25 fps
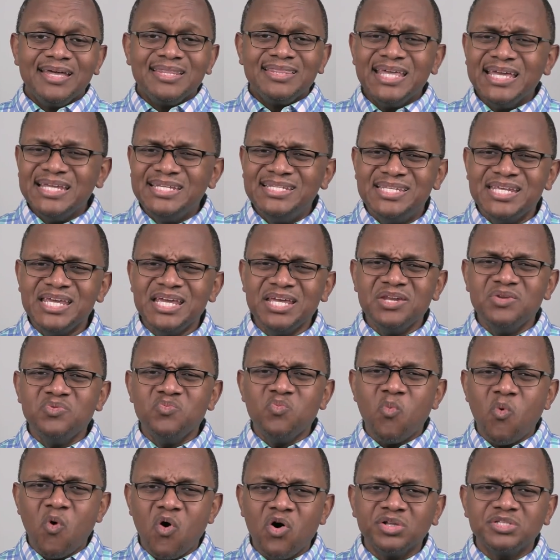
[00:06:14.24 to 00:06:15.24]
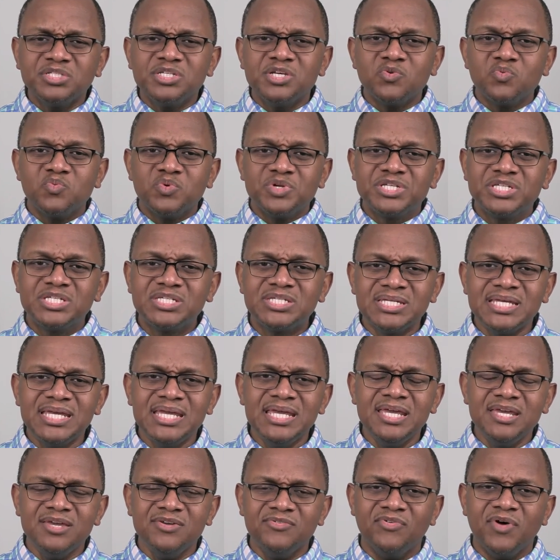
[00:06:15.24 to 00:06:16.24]
They didn't want to
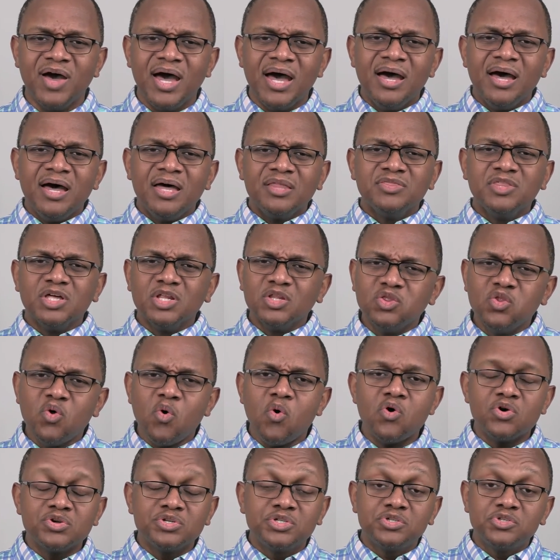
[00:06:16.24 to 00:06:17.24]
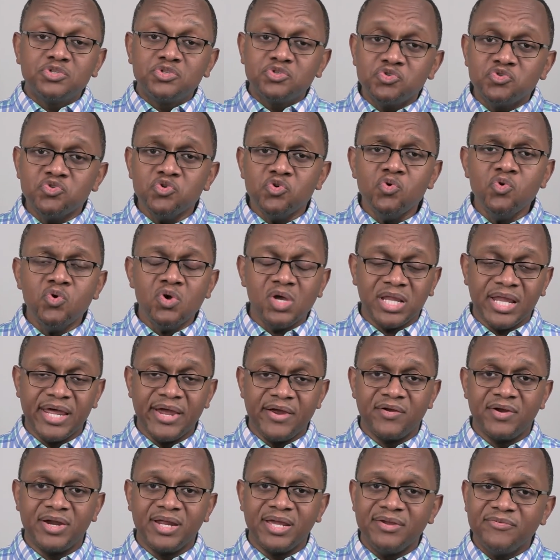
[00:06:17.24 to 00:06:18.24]
receive the Lord's true
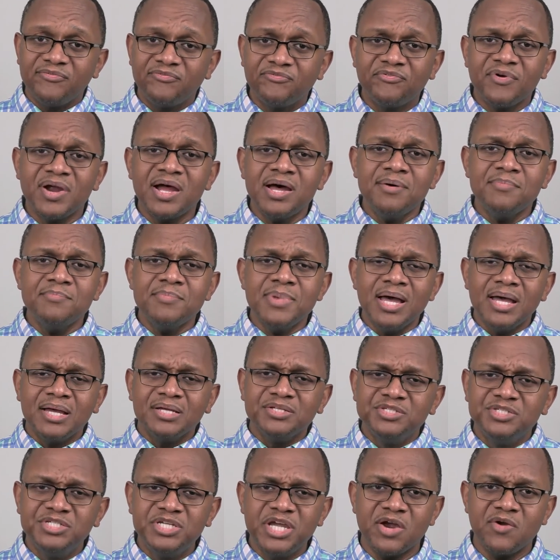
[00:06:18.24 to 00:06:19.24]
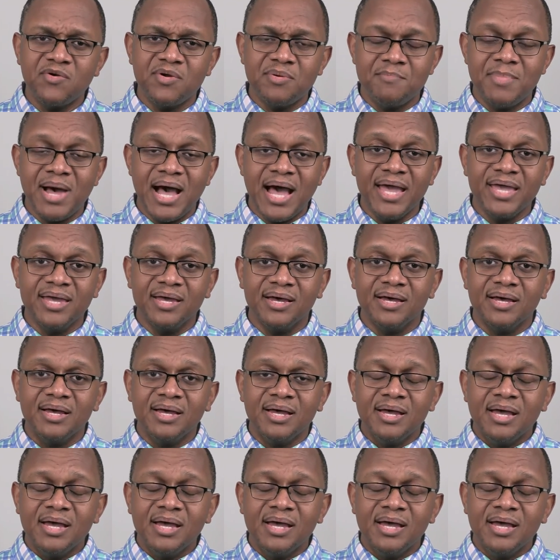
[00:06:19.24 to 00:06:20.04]
clarity from Jeremiah,